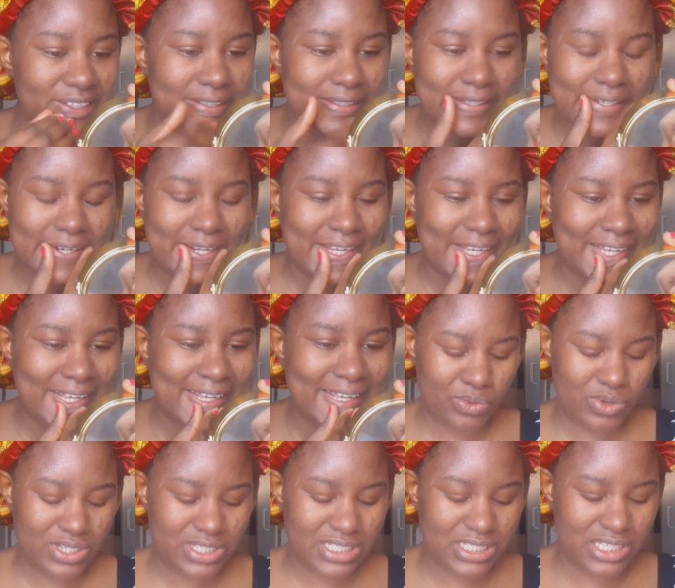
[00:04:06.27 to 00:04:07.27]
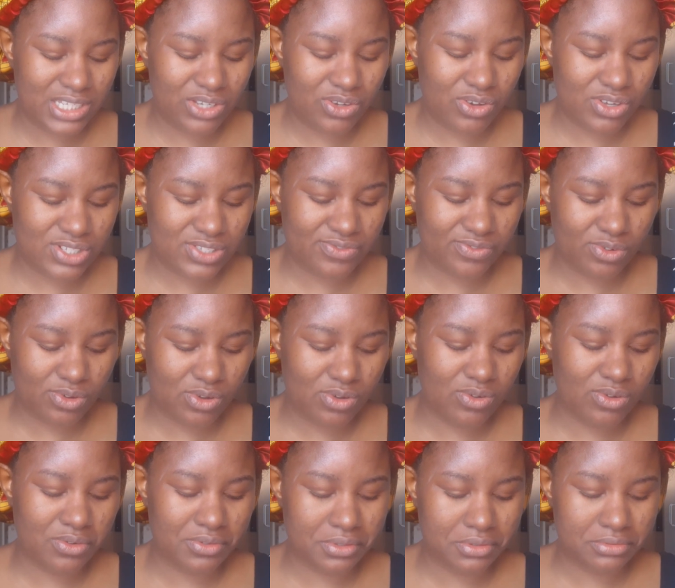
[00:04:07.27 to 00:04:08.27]
I worked in Lagos
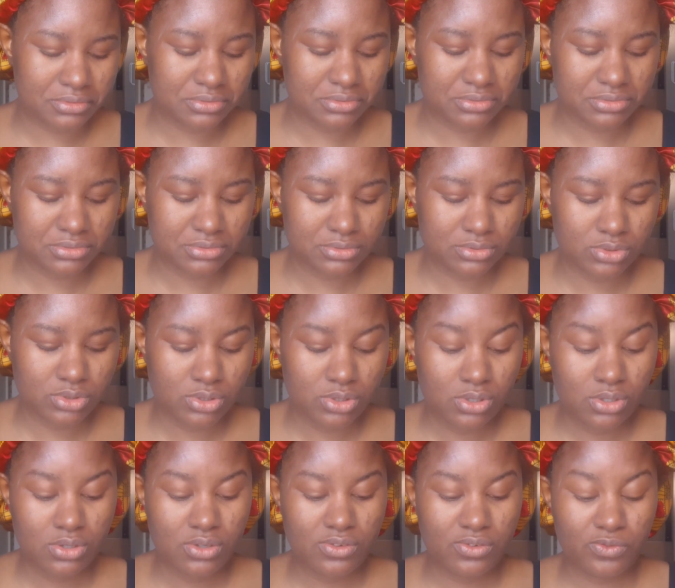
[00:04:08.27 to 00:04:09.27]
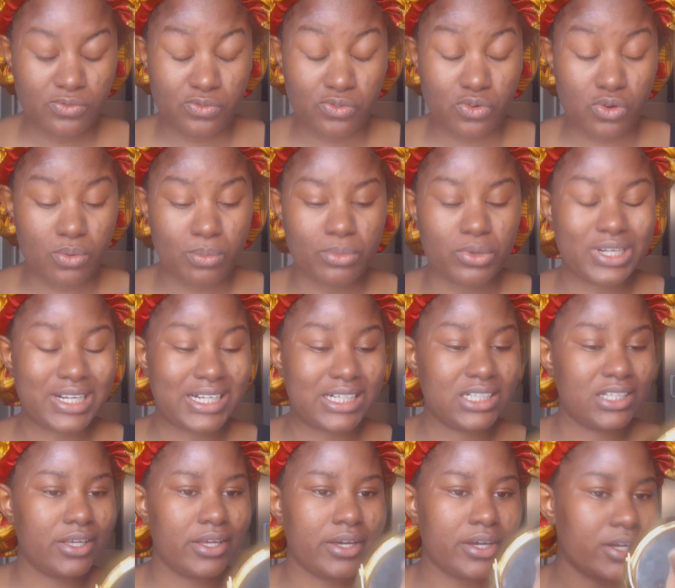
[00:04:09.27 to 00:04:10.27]
for more than
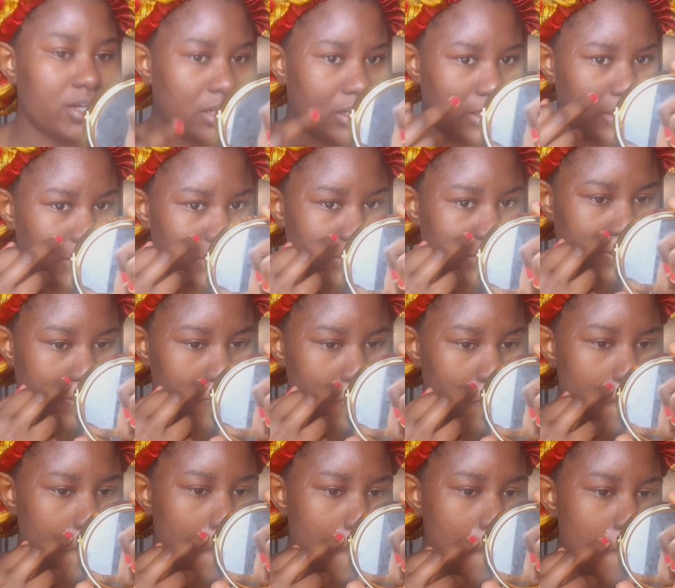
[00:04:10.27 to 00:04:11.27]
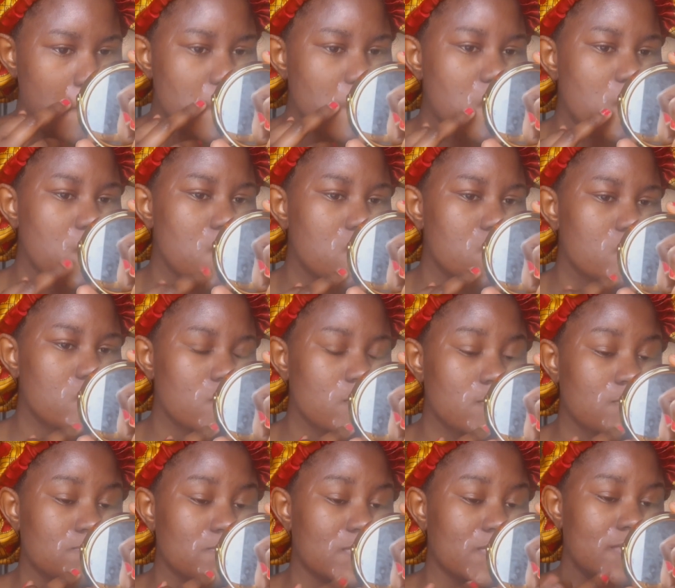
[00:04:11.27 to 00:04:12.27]
a year, and
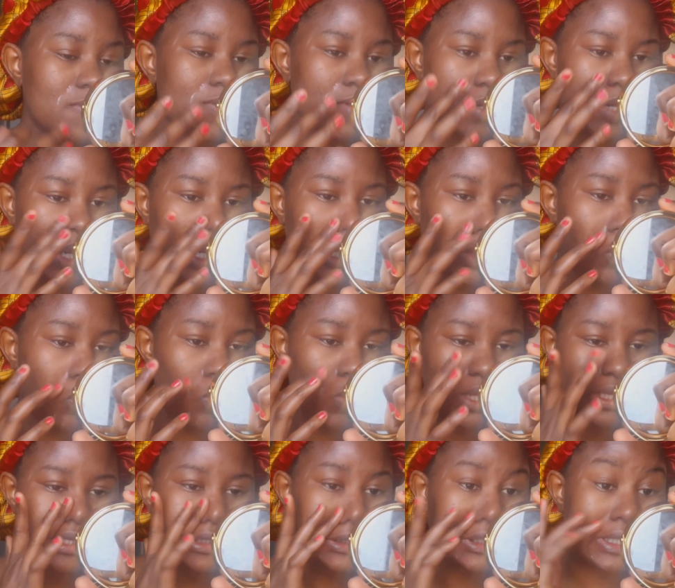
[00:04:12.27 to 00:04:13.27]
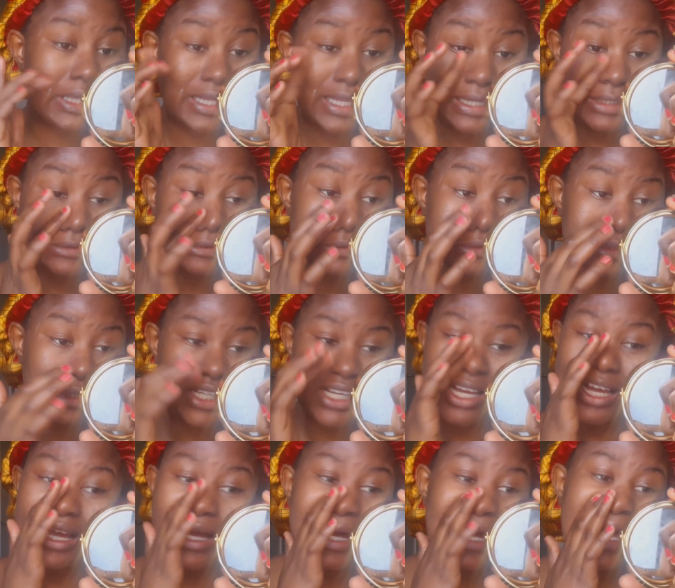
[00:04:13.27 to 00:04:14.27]
trust me, the one thing that
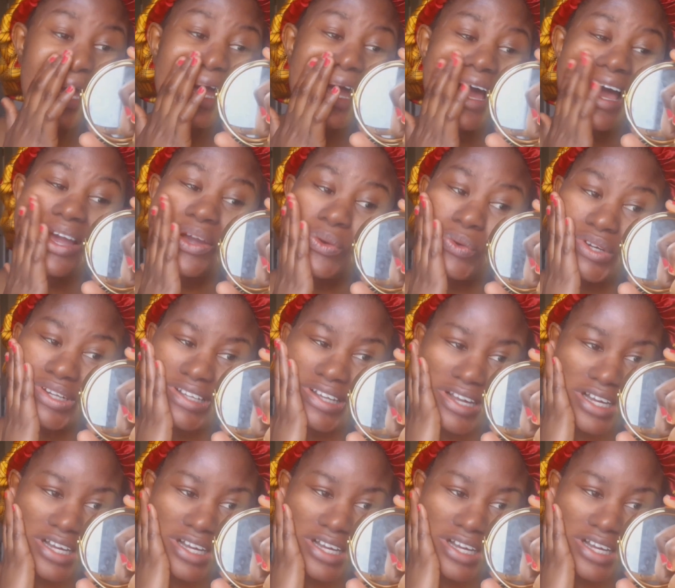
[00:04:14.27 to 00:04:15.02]
I couldn't